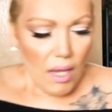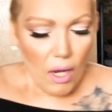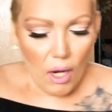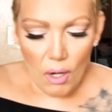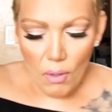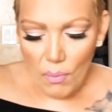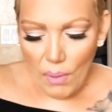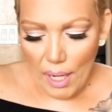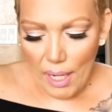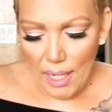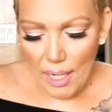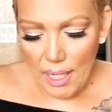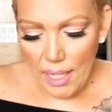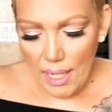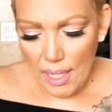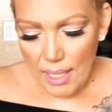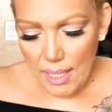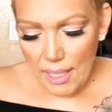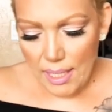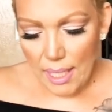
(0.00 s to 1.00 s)
All right,
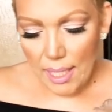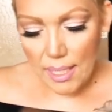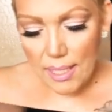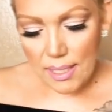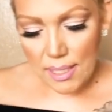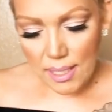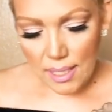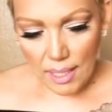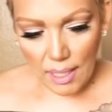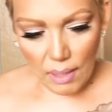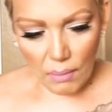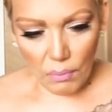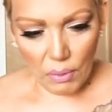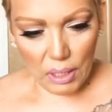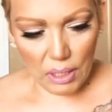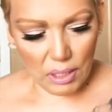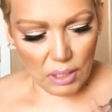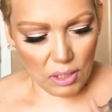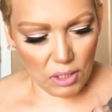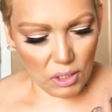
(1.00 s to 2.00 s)
next thing I
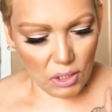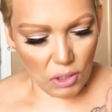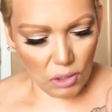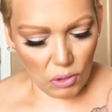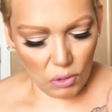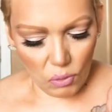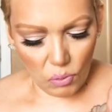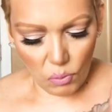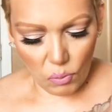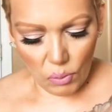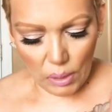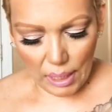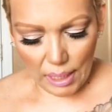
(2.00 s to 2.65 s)
want to do